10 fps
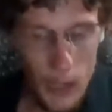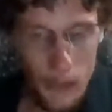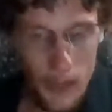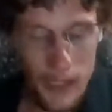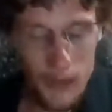
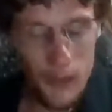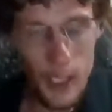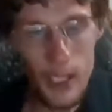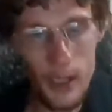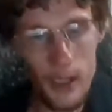
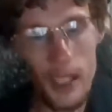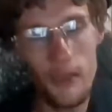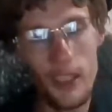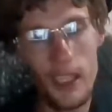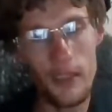renovating that
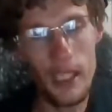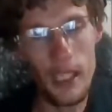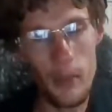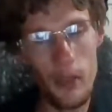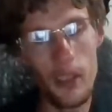
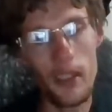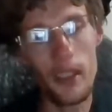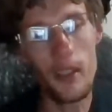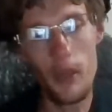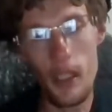building. Then
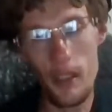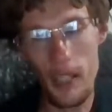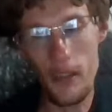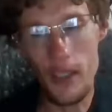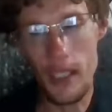the
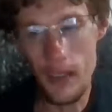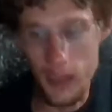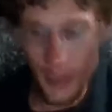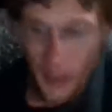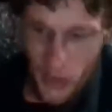coronavirus
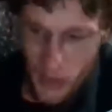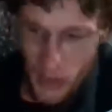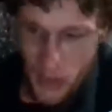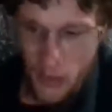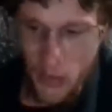hitting
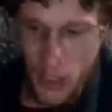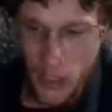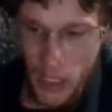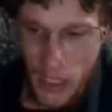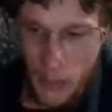the building
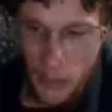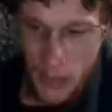I got